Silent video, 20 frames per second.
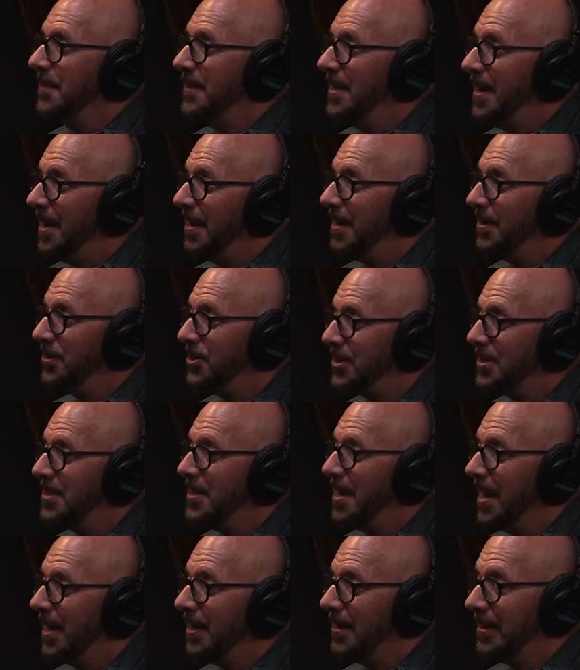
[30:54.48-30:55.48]
yeah, just
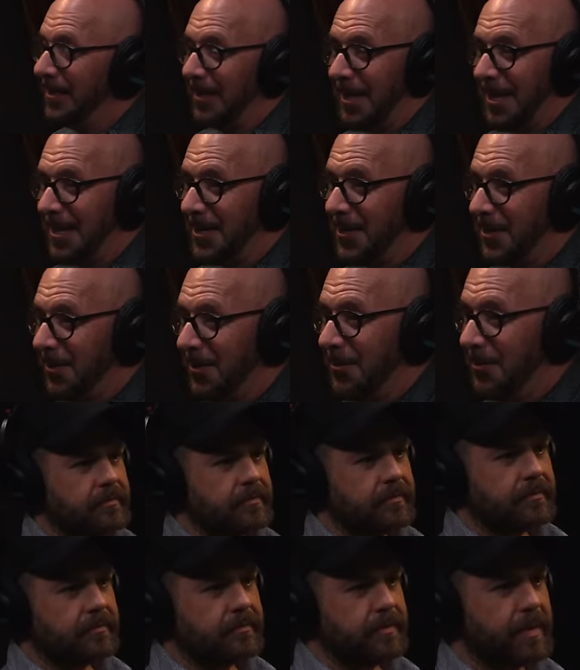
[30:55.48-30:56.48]
not letting
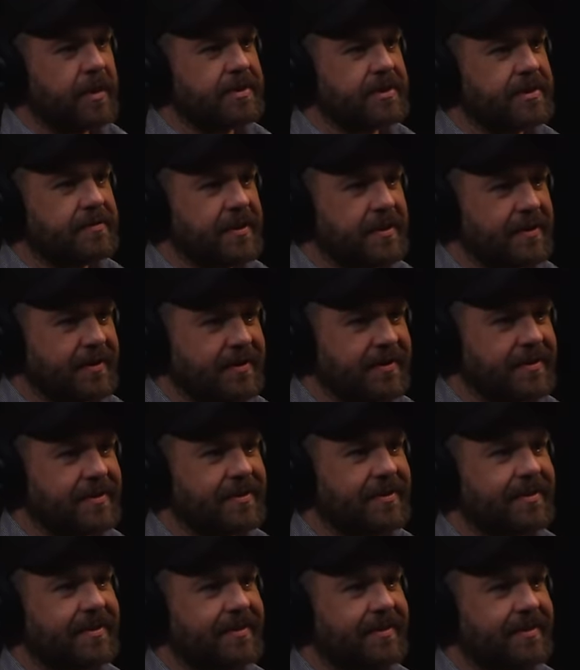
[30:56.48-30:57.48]
go until,
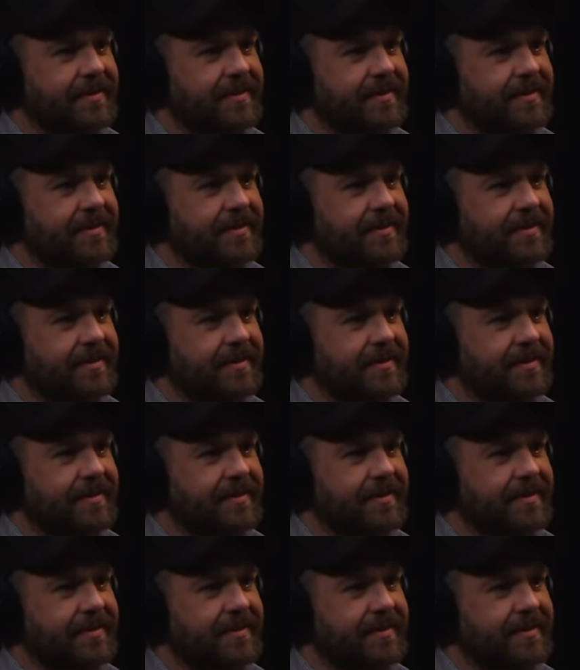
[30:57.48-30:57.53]
perseverance. Yeah,